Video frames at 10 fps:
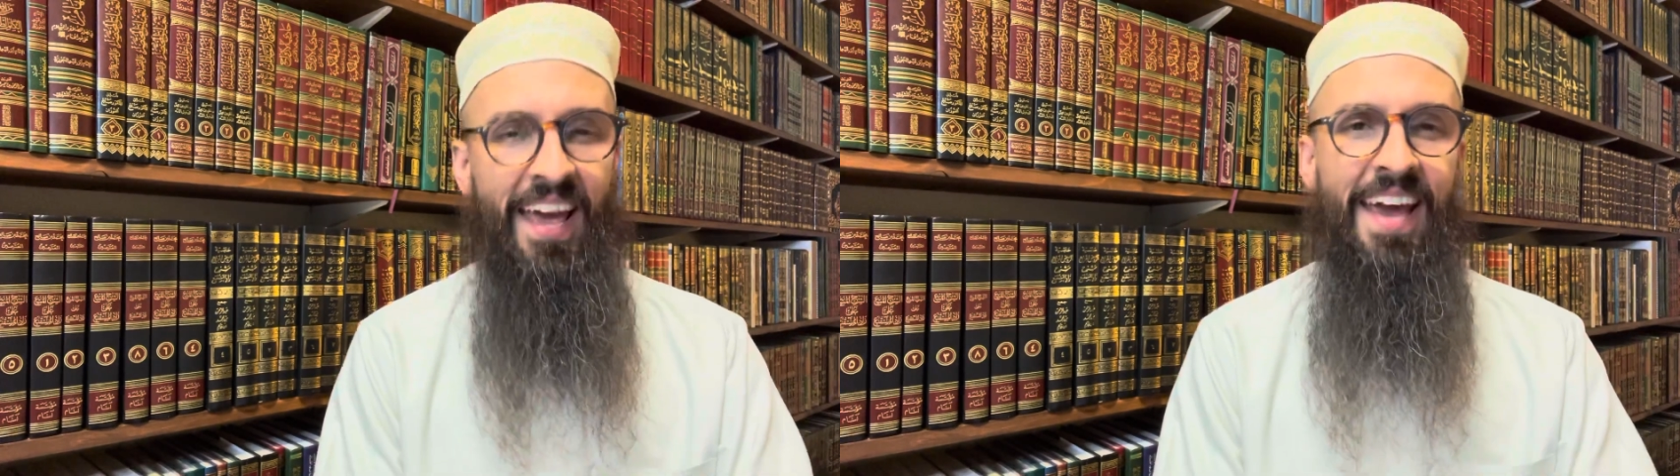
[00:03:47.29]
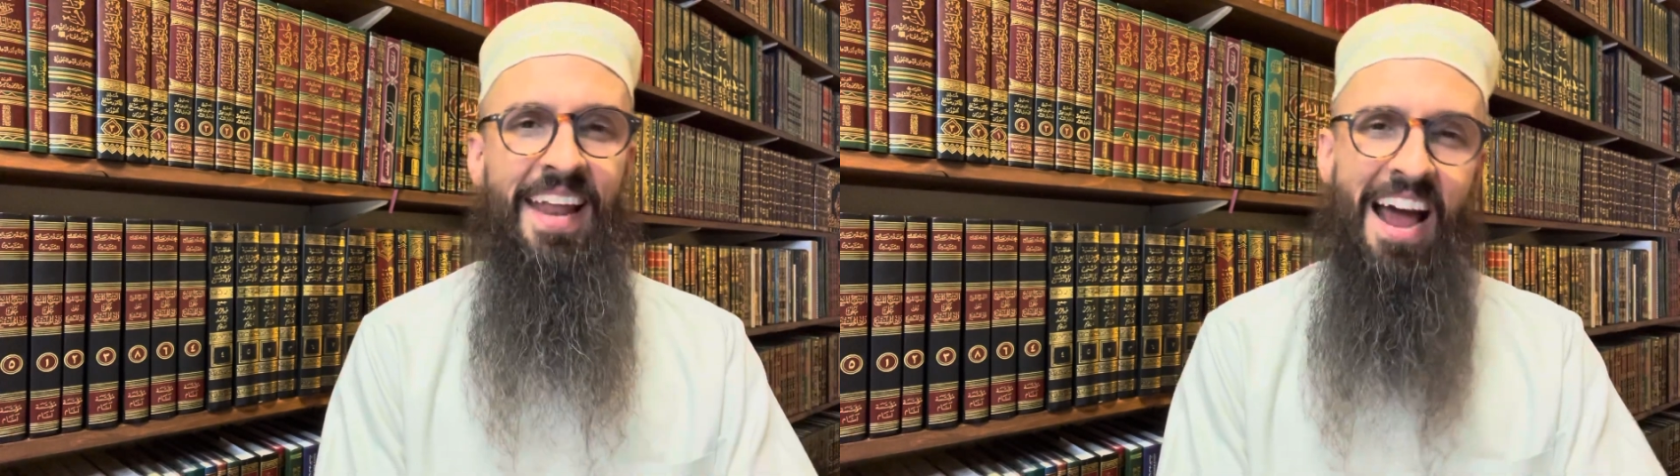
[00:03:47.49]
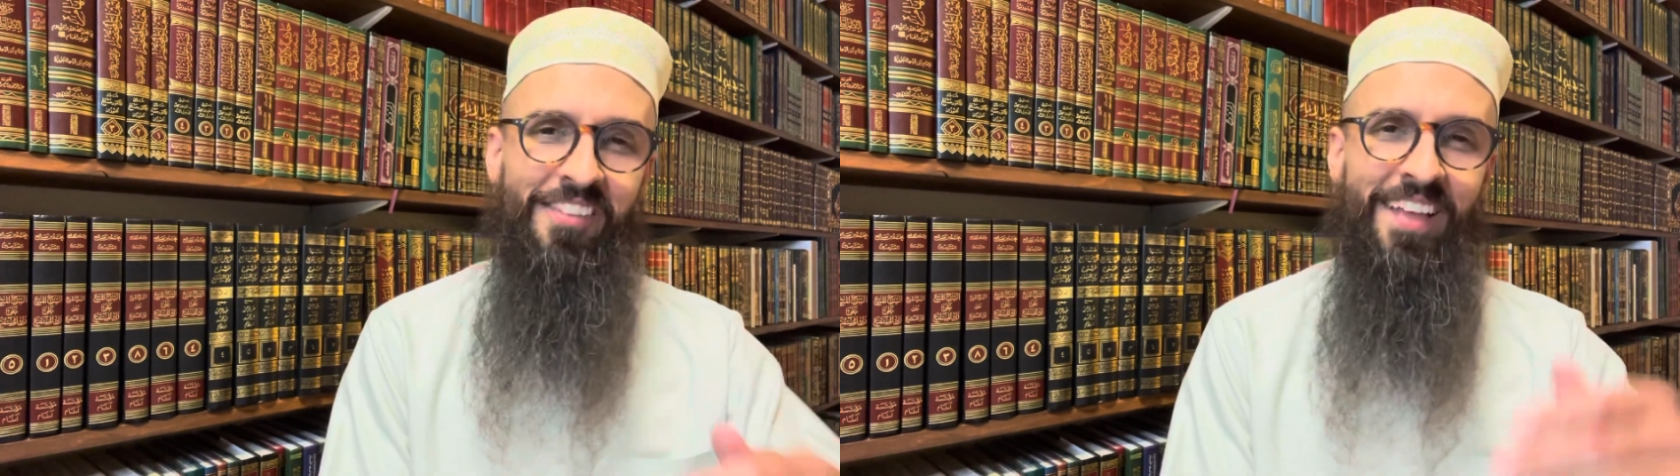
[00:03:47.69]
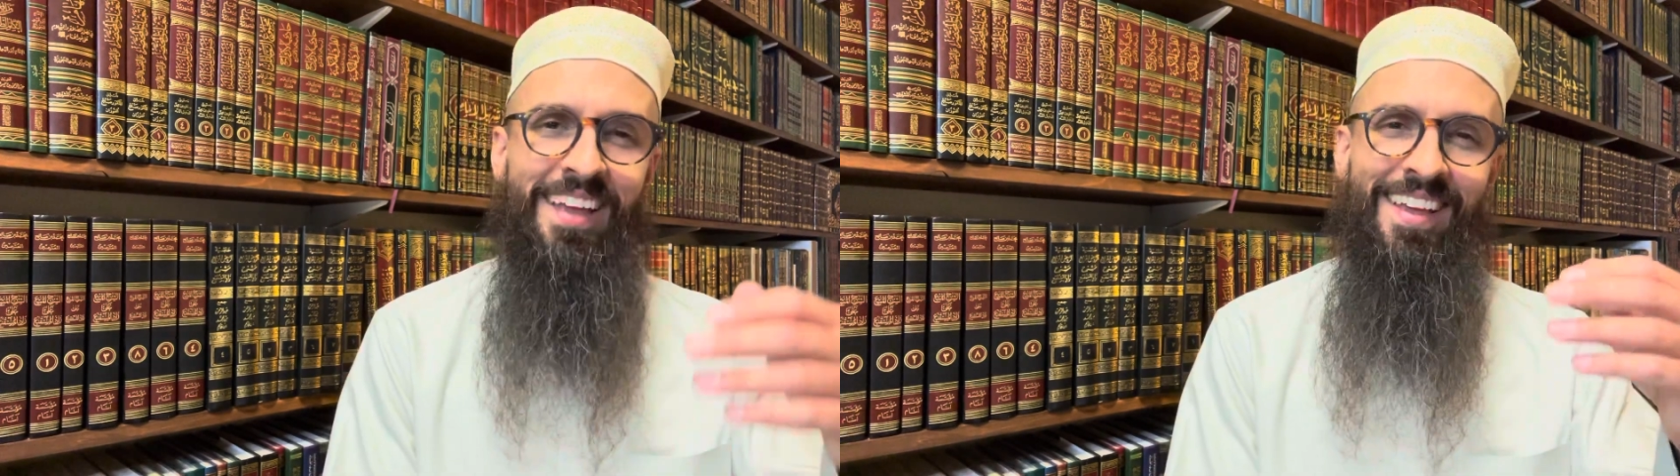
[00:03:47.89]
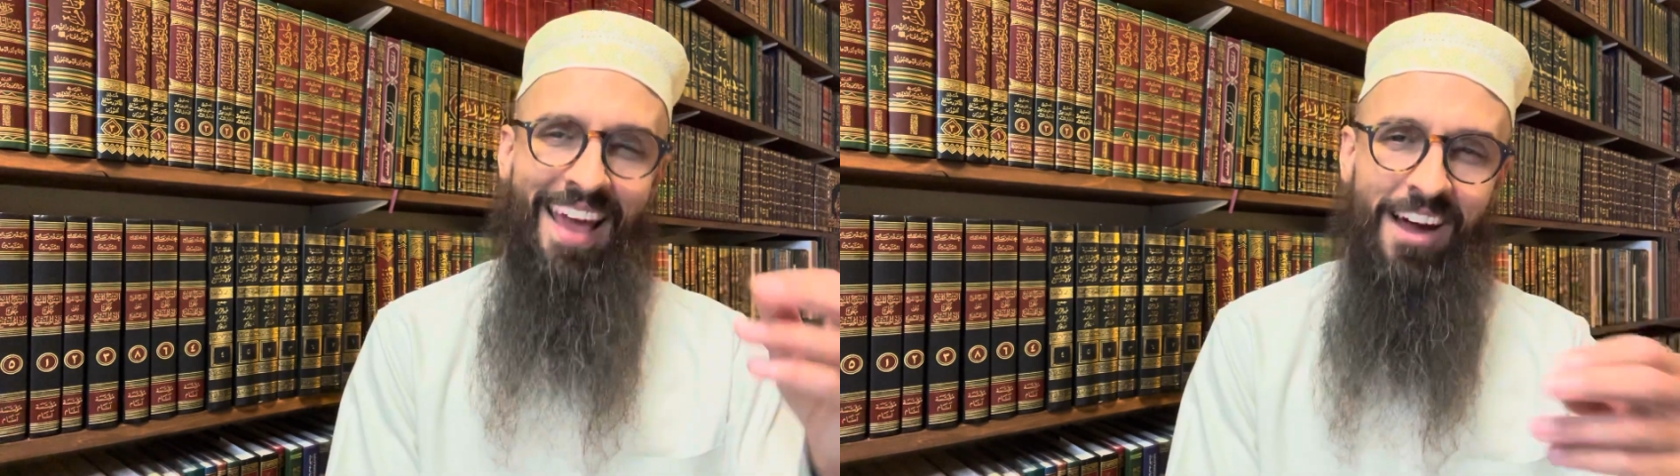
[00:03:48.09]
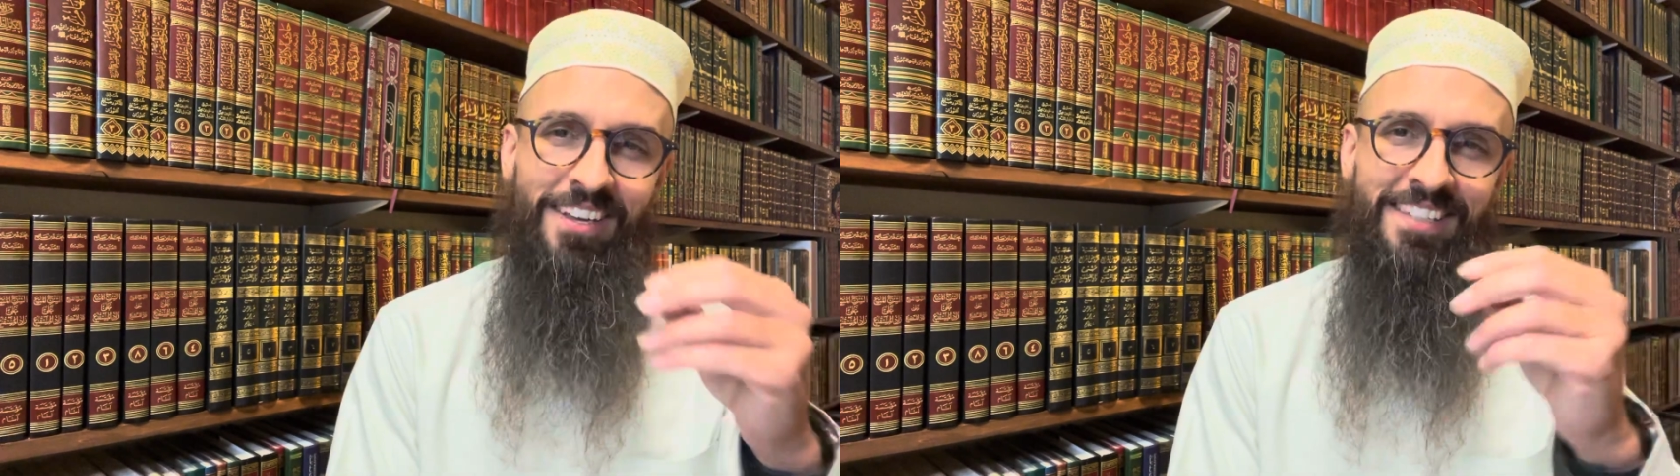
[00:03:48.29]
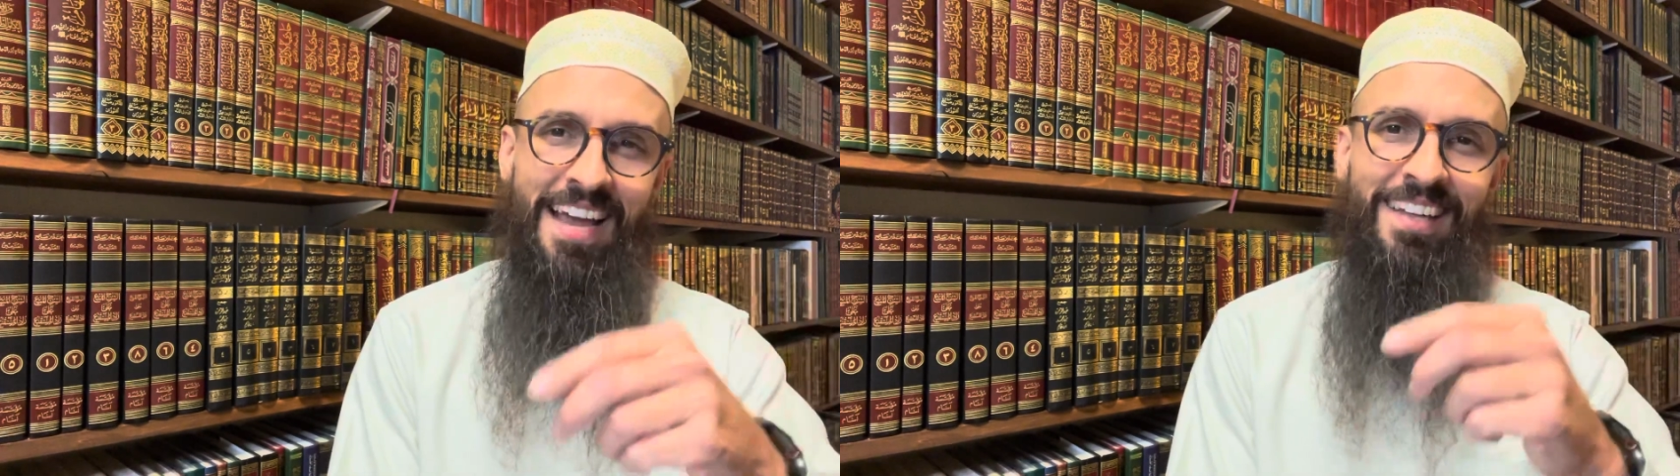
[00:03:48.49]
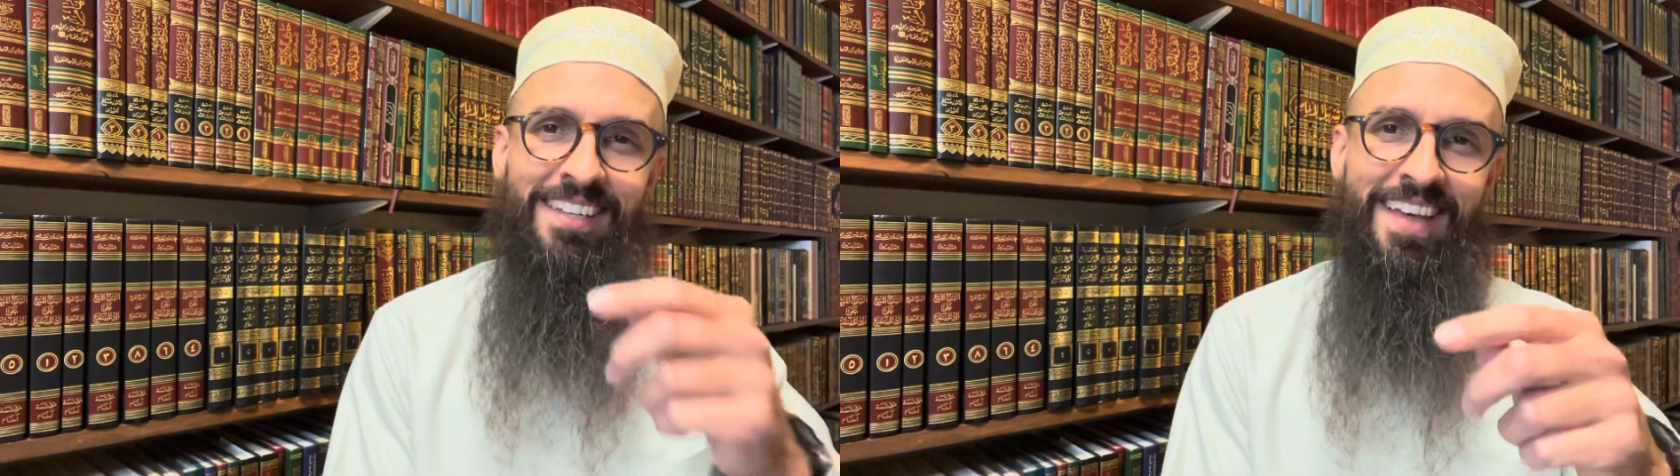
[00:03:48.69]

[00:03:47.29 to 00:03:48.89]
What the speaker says: And how exactly